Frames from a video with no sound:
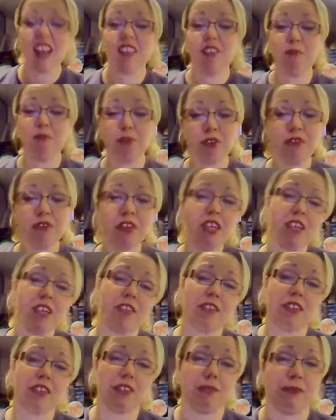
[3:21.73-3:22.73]
the movie
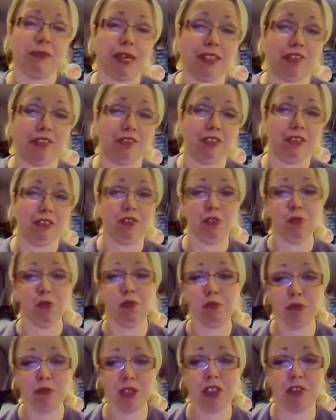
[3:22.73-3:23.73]
is another matter, and if you
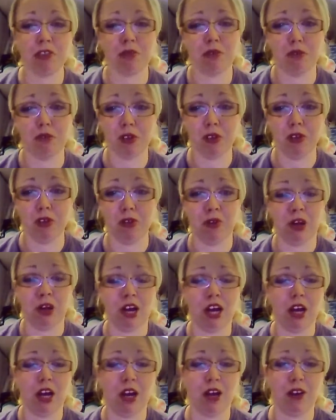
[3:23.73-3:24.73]
want me to review
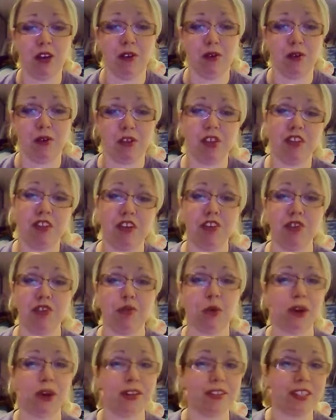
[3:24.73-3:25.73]
or tell
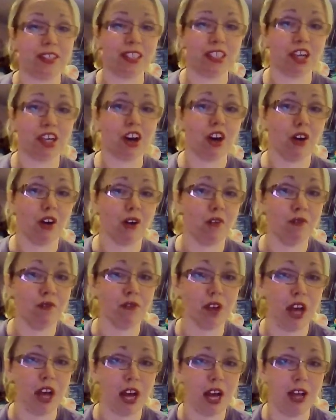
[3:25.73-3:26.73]
you what I think of
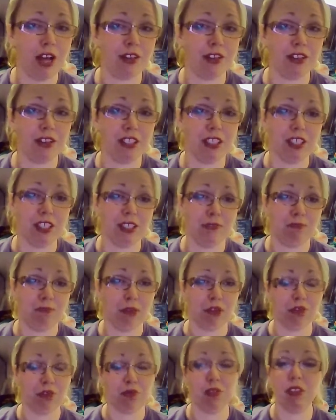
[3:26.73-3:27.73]
the
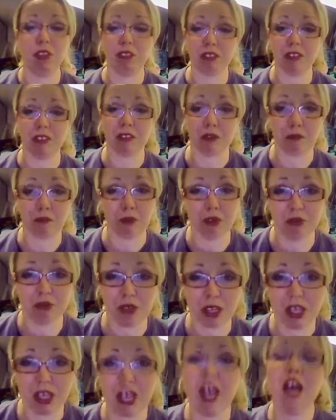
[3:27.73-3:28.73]
most recent
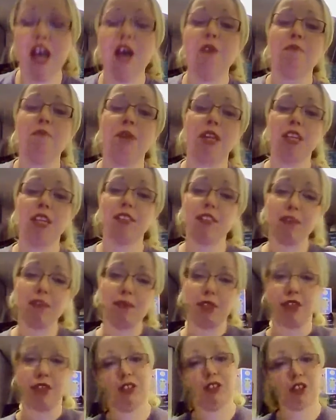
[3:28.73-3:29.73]
movie, please let
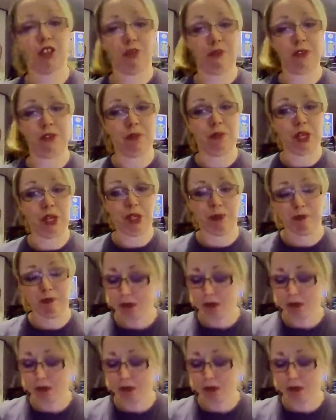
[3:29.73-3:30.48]
me know in the comments below,